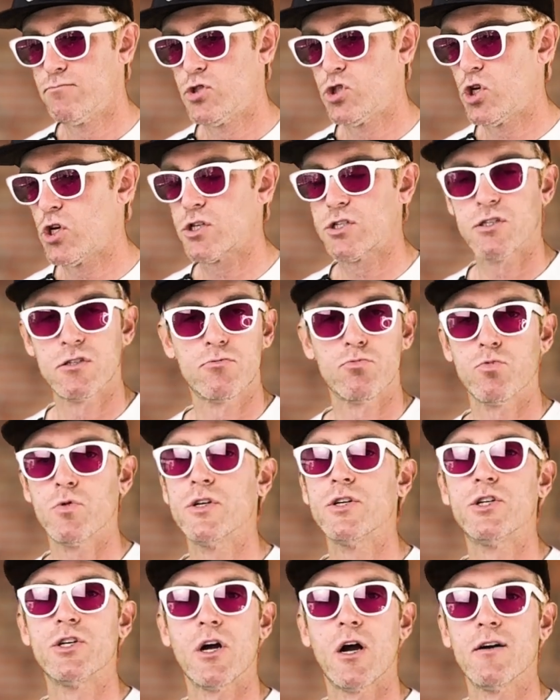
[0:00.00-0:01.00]
just
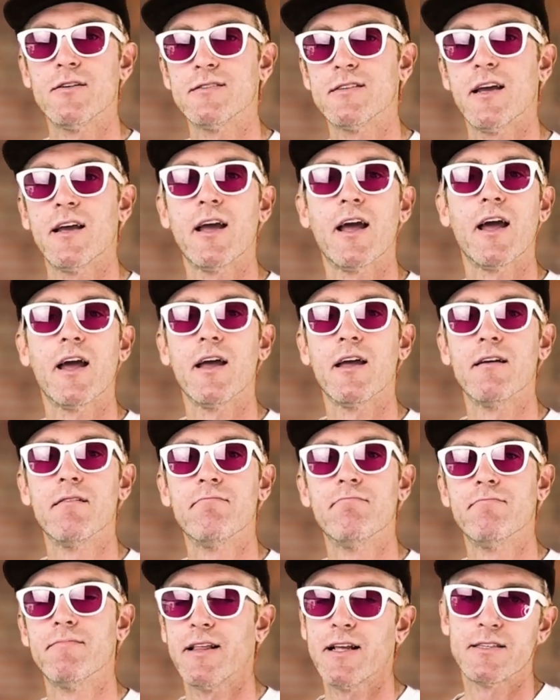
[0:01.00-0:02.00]
reach out and say, hey.
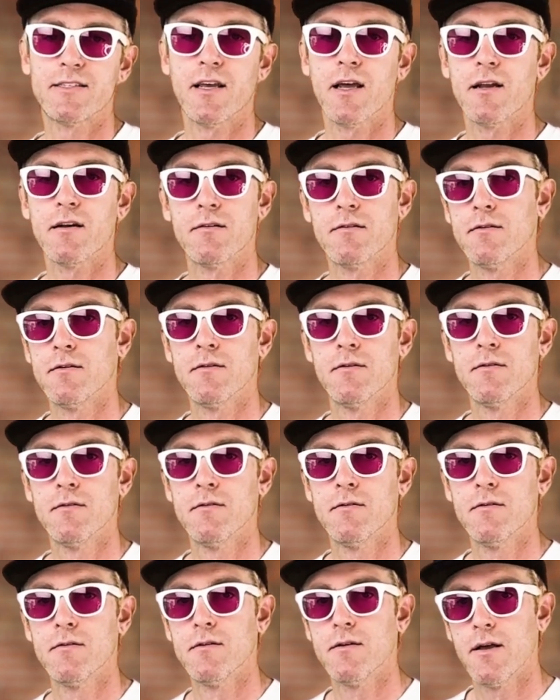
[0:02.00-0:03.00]
That's it.
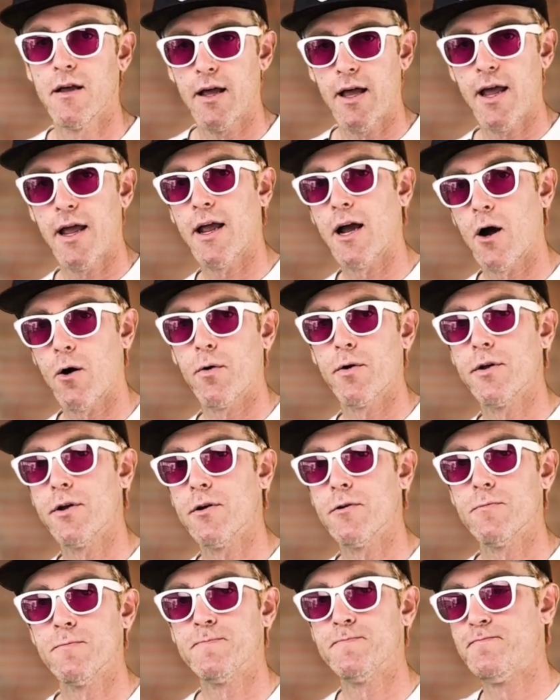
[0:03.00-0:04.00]
Hey, how are
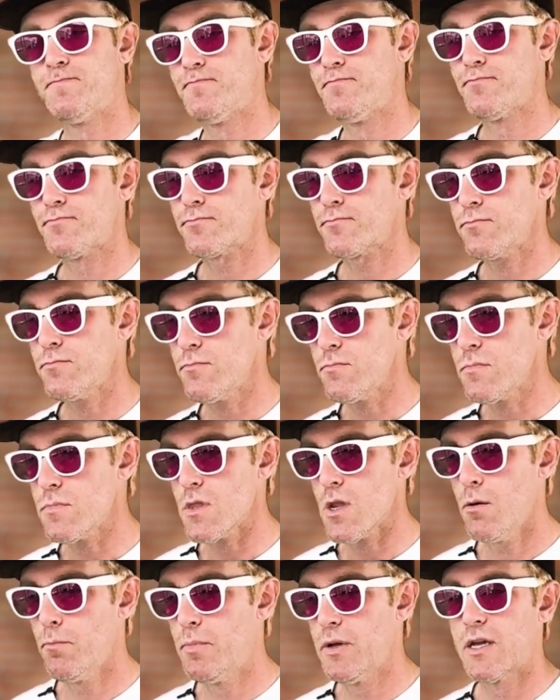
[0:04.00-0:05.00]
you?
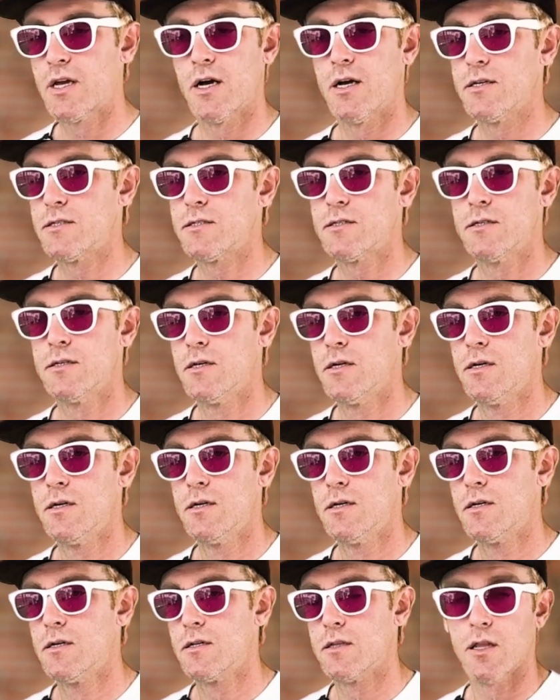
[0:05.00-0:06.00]
Because
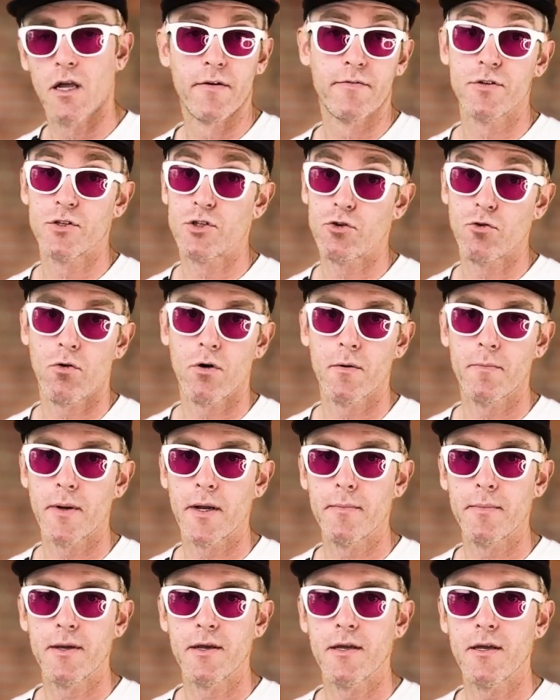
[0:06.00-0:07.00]
life is short,
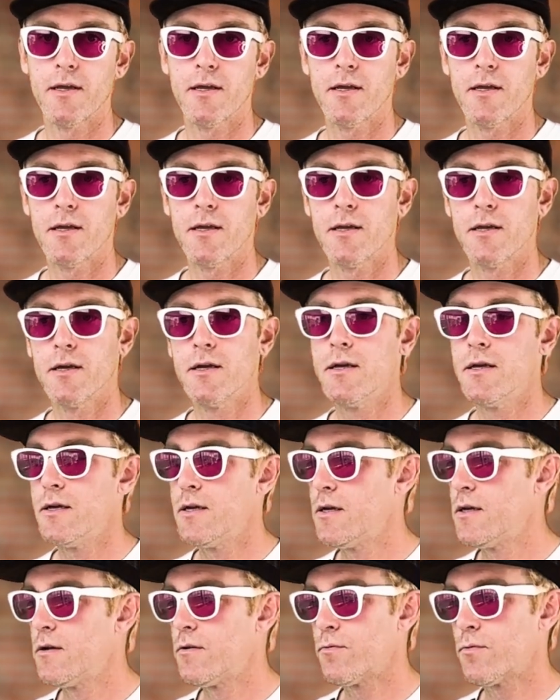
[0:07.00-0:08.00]
baby.
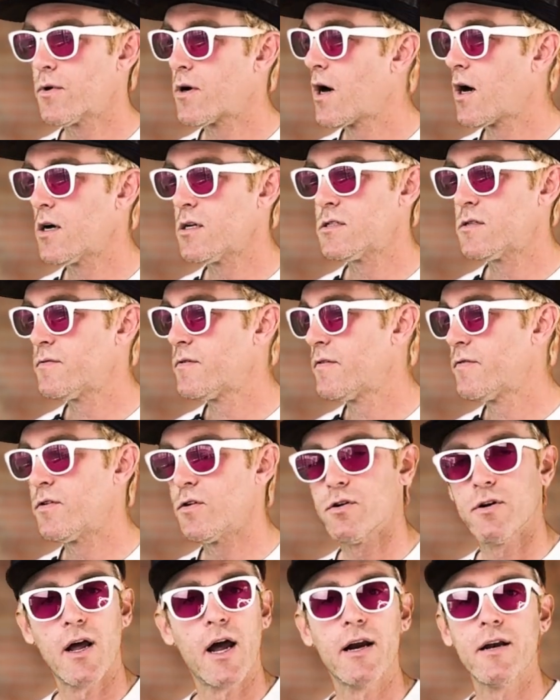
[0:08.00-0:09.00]
Regardless of if
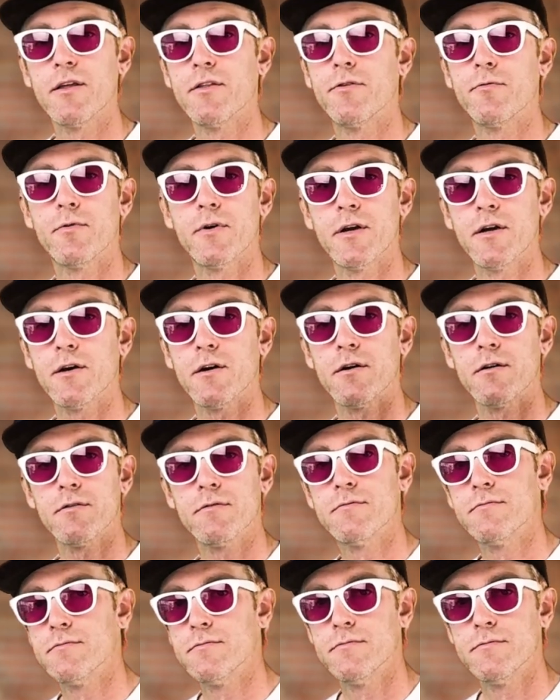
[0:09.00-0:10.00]
you're 93
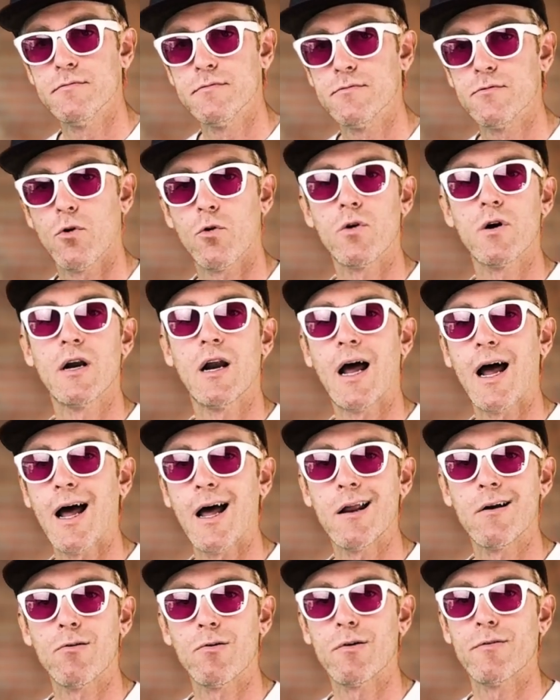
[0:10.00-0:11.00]
or
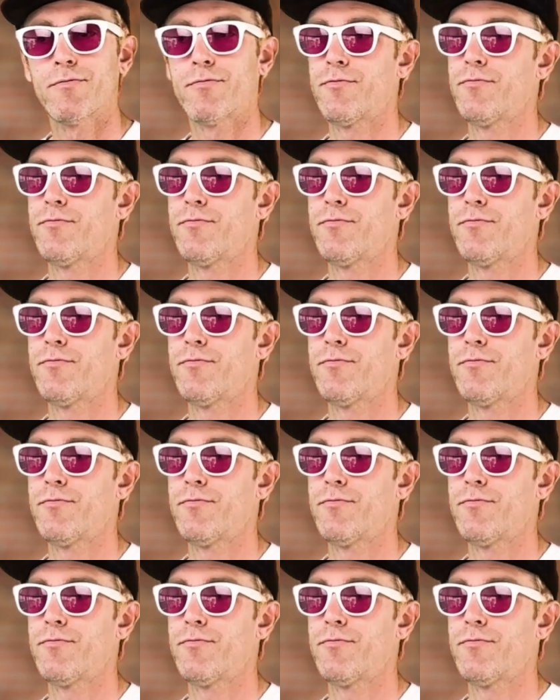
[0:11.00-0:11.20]
not, or